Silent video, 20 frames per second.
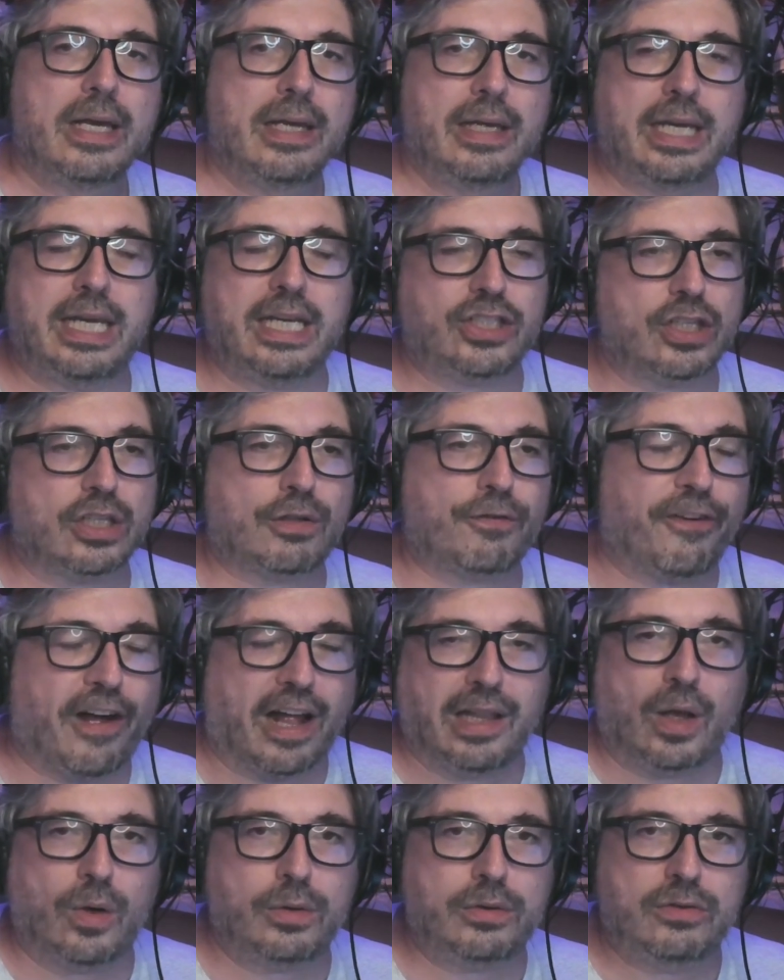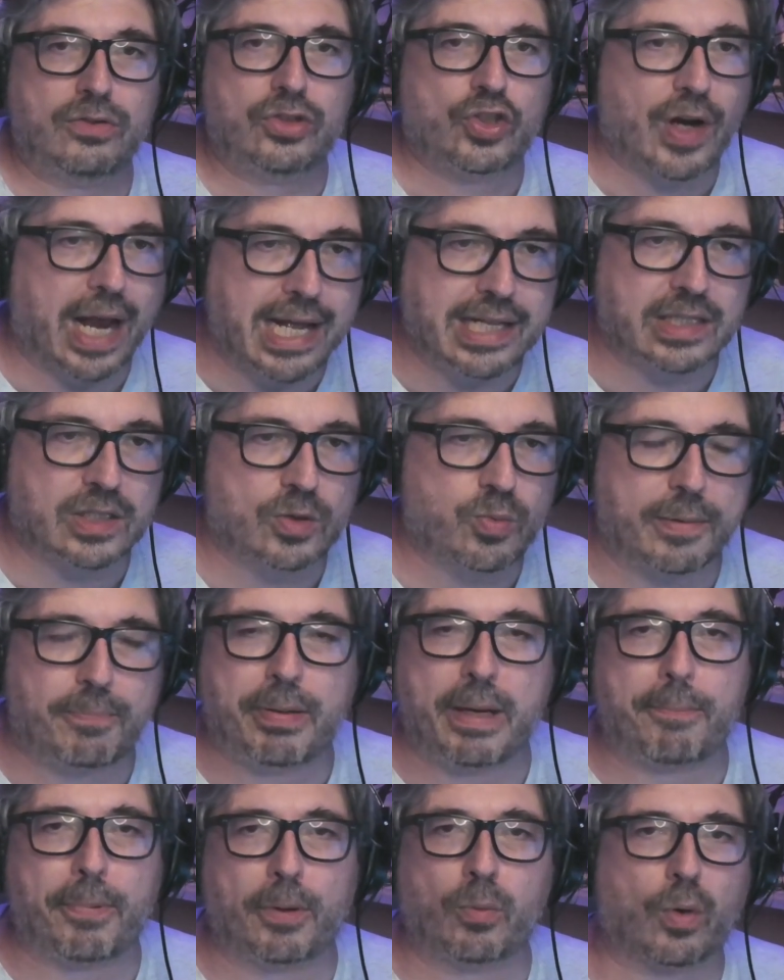He just followed trends, what
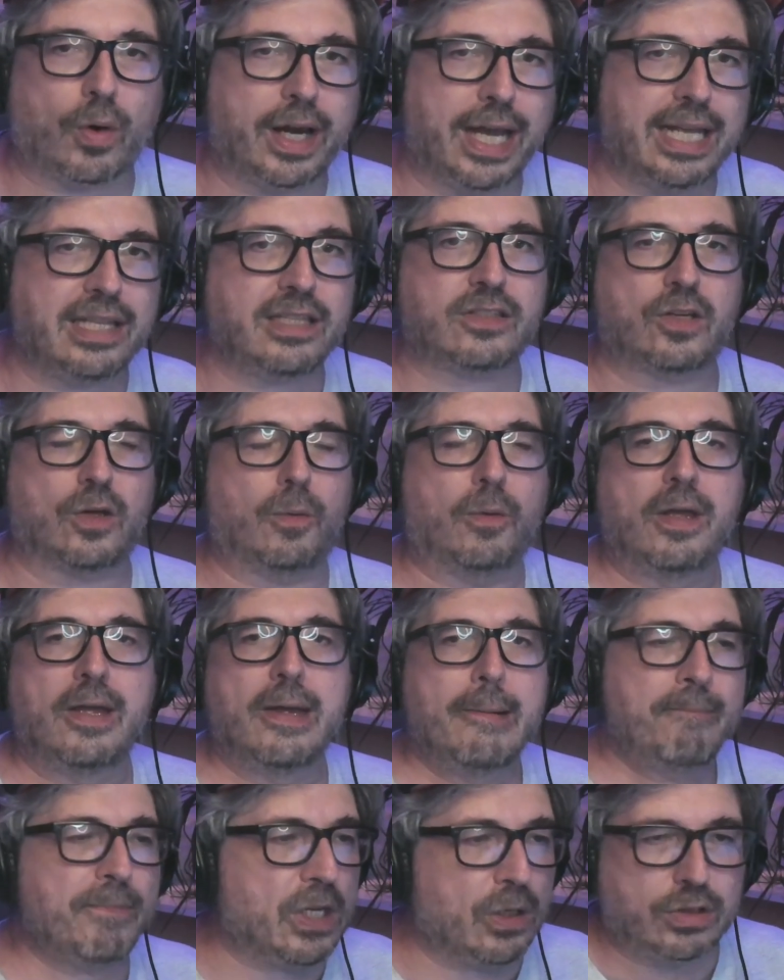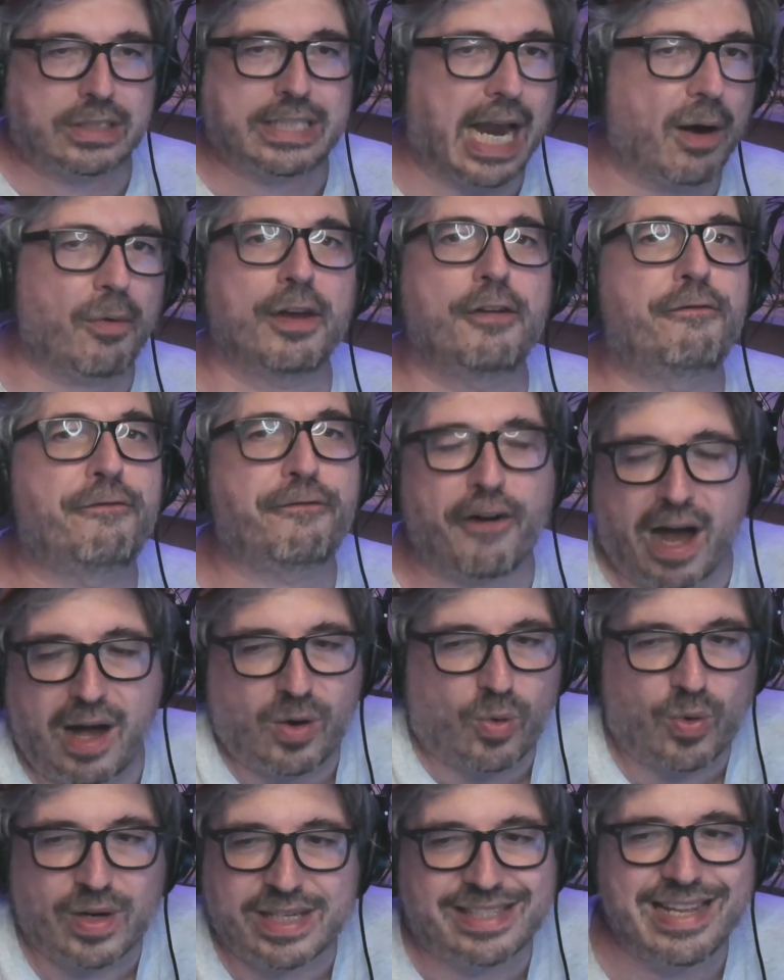people were into. You know, Terry
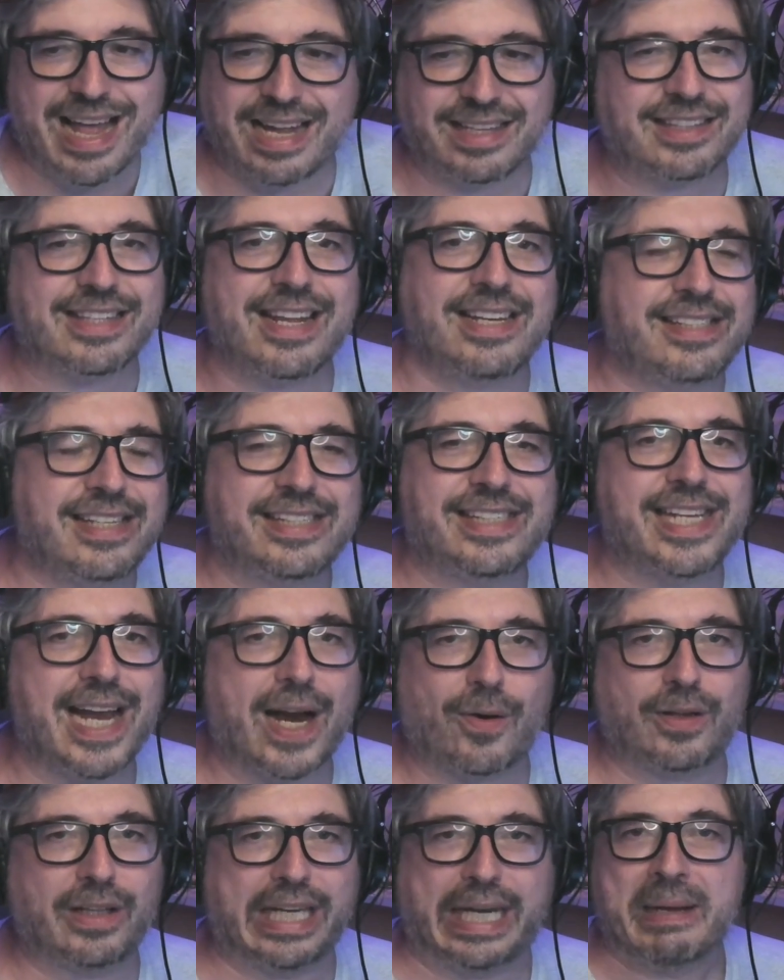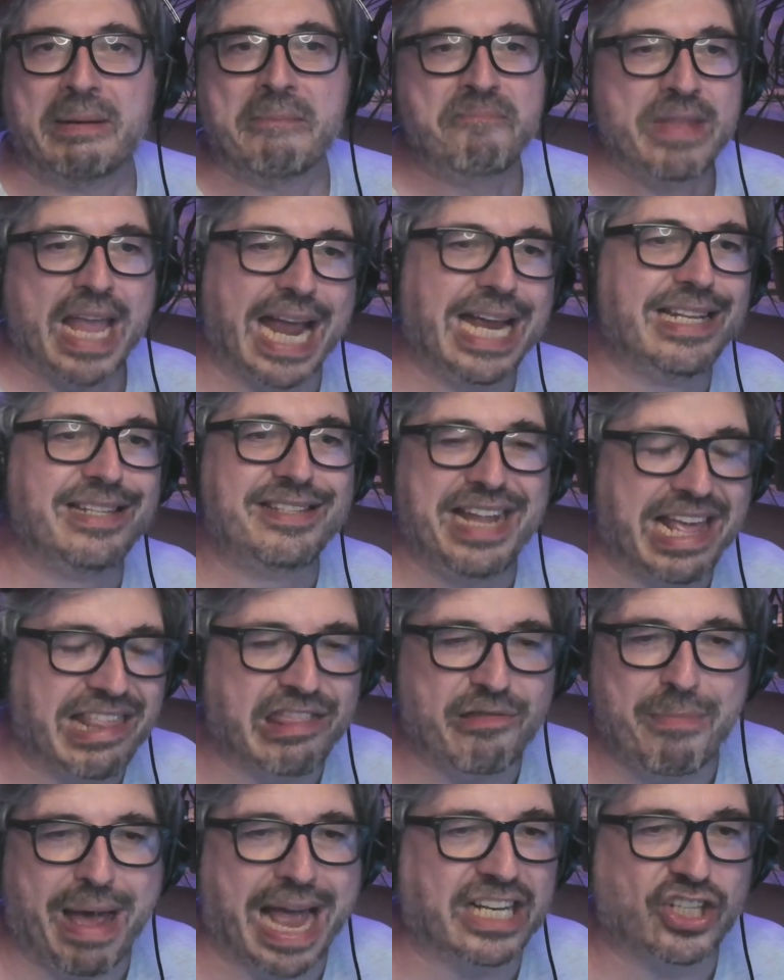Funk was not necessarily a
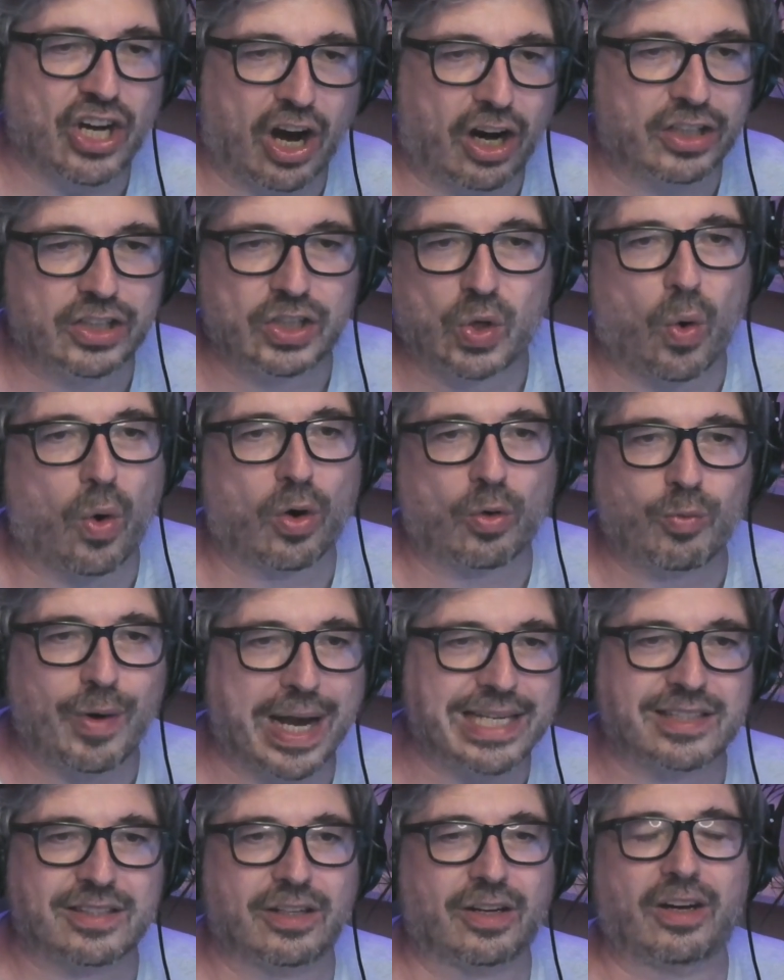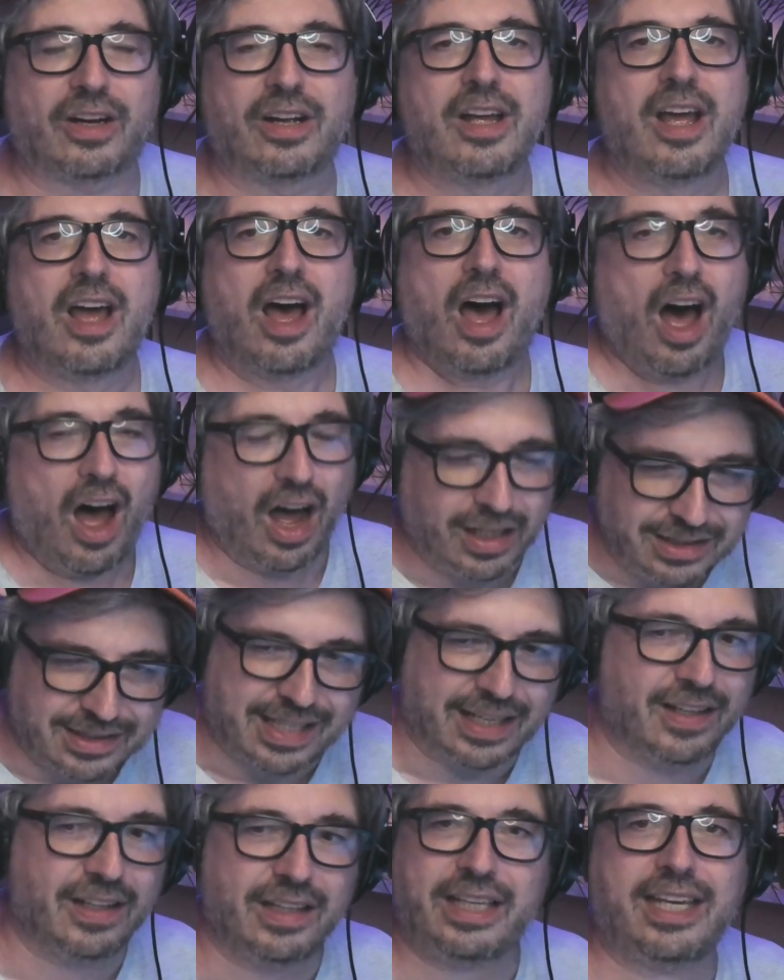deathmatch hardcore wrestler
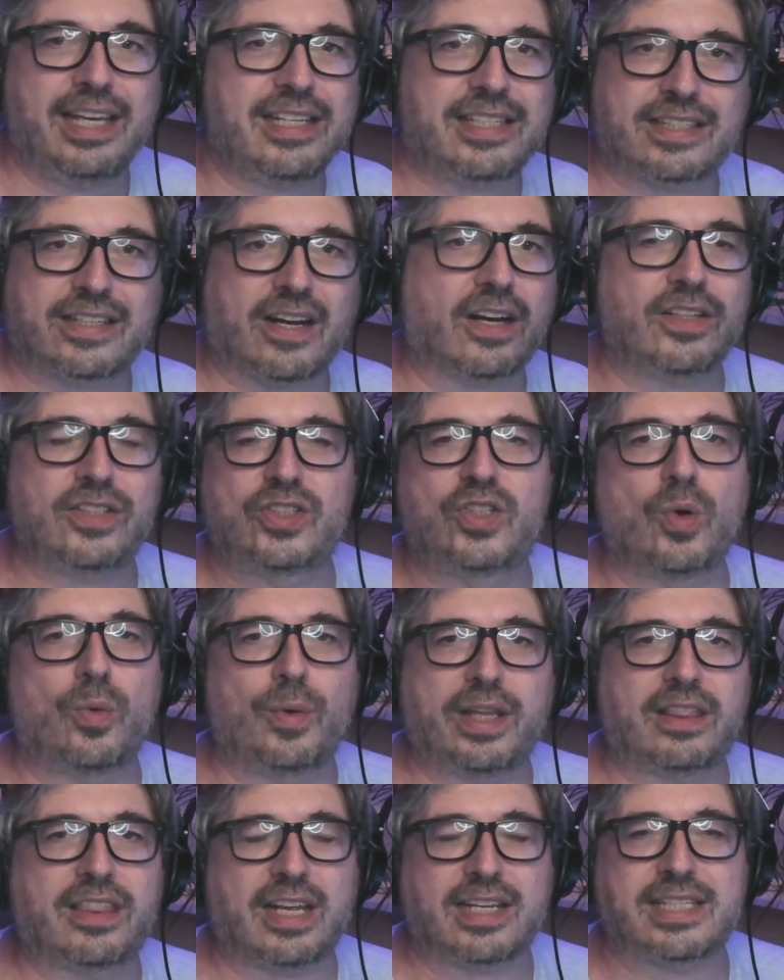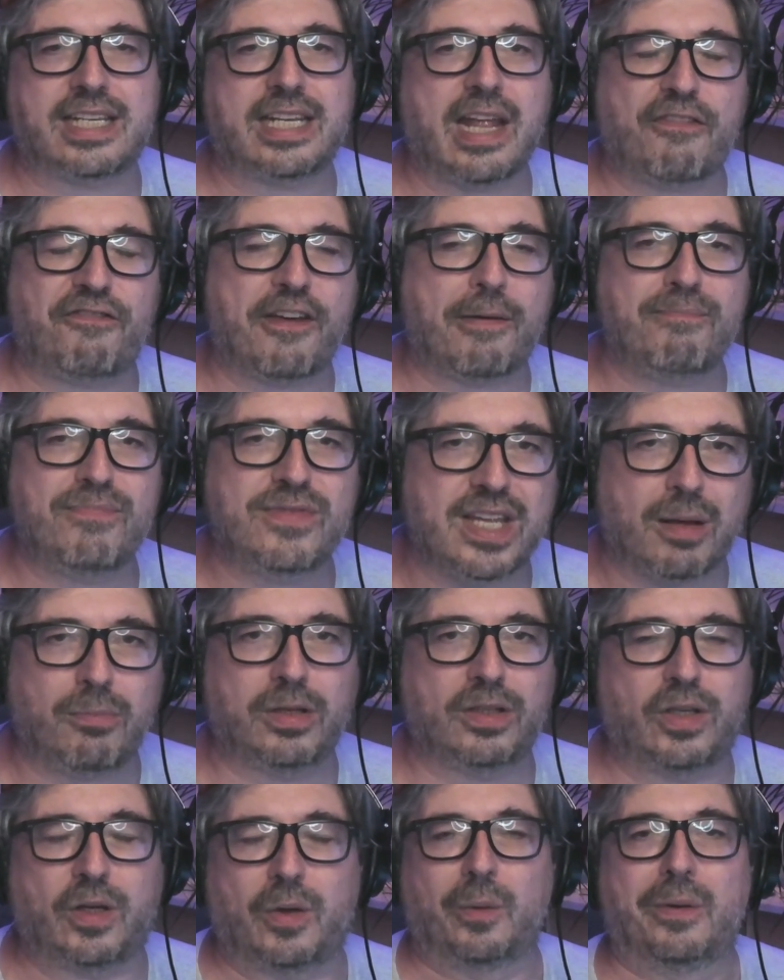until he started doing things in
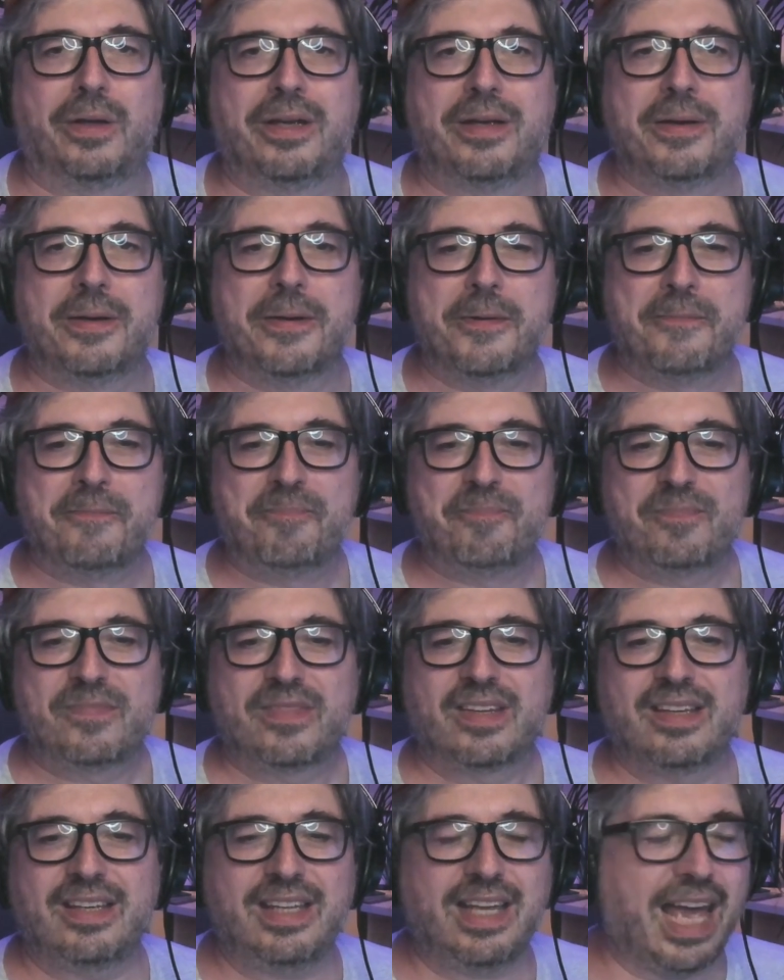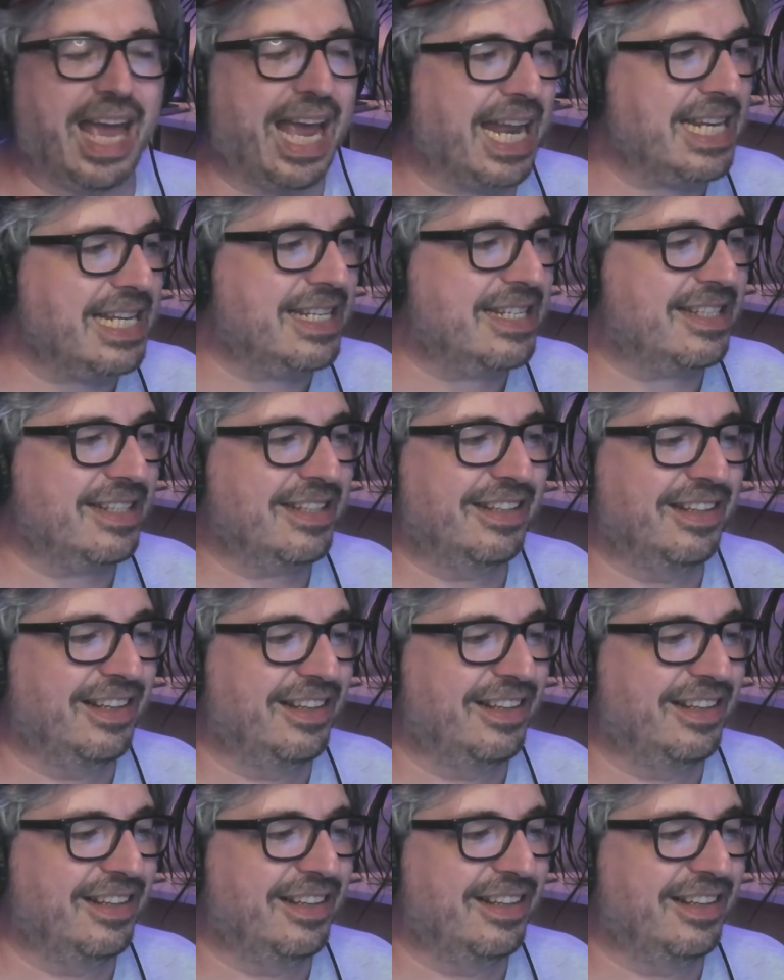FMW. And